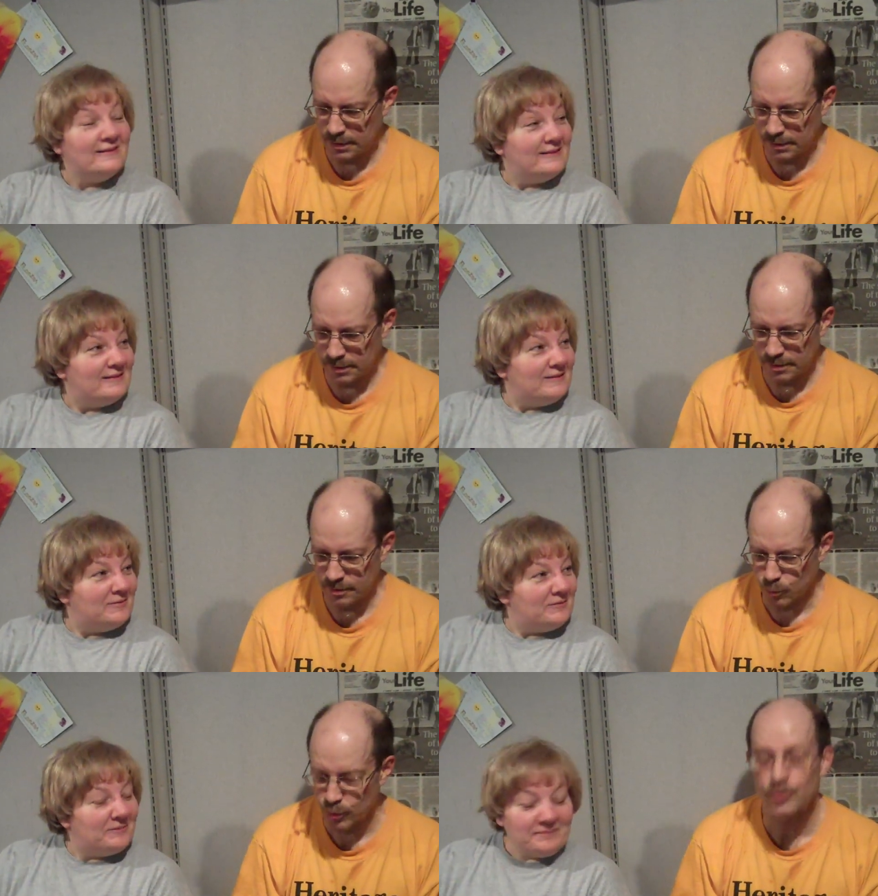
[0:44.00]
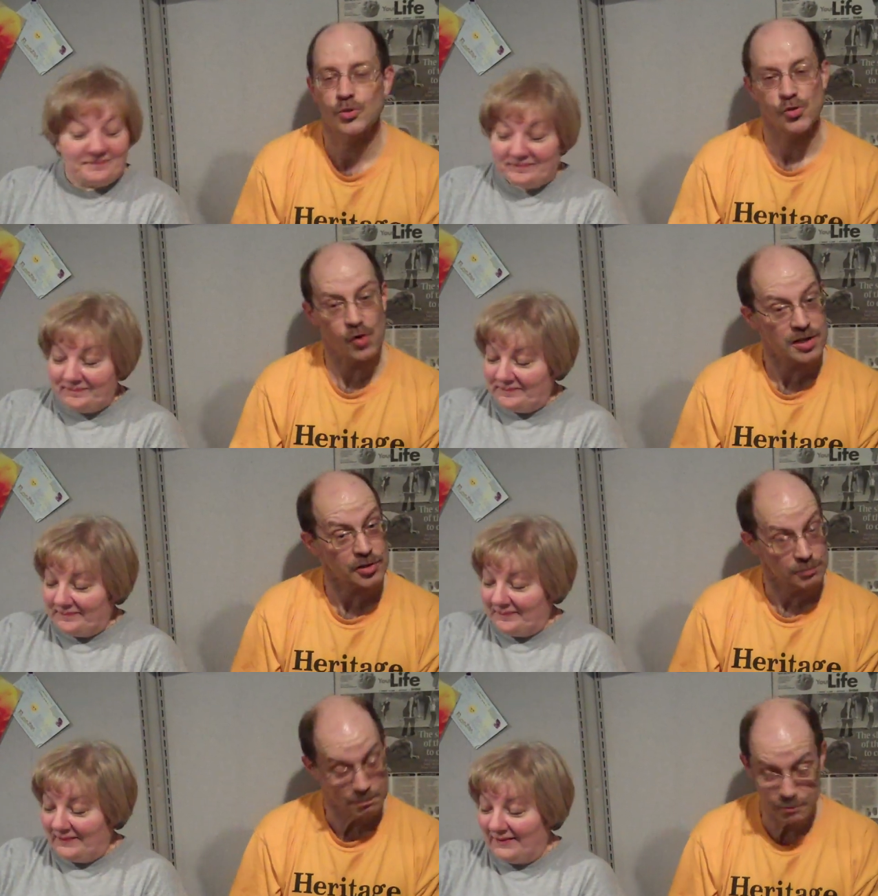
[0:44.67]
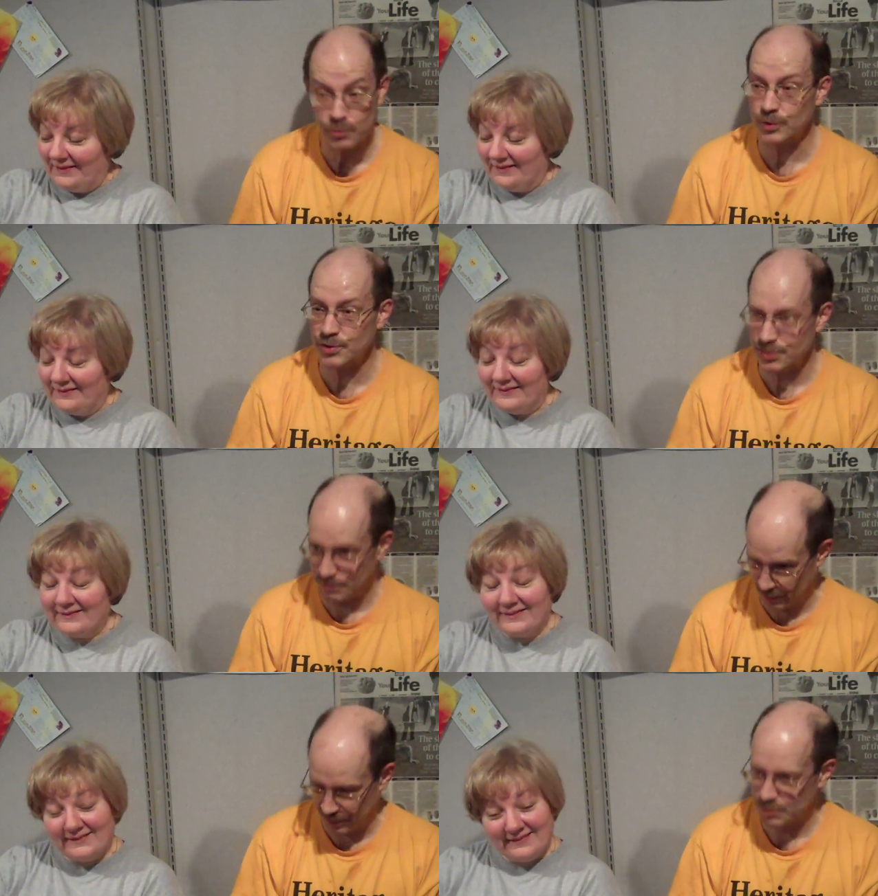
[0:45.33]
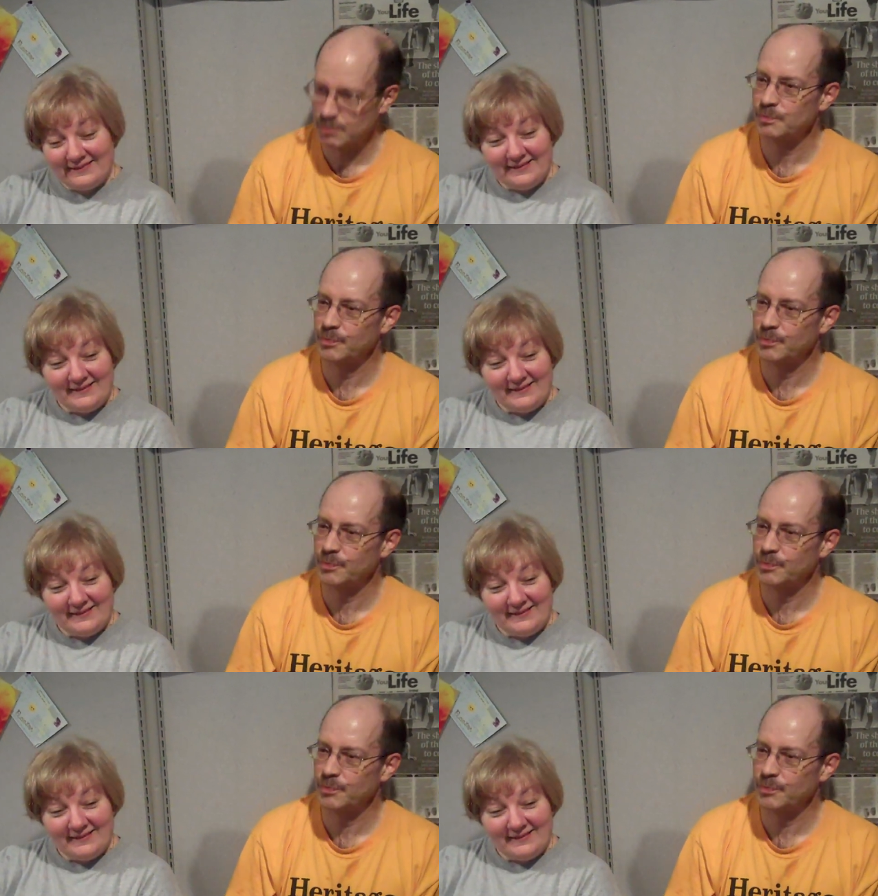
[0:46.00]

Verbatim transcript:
Speaker 1: uh, reduce stress, which is,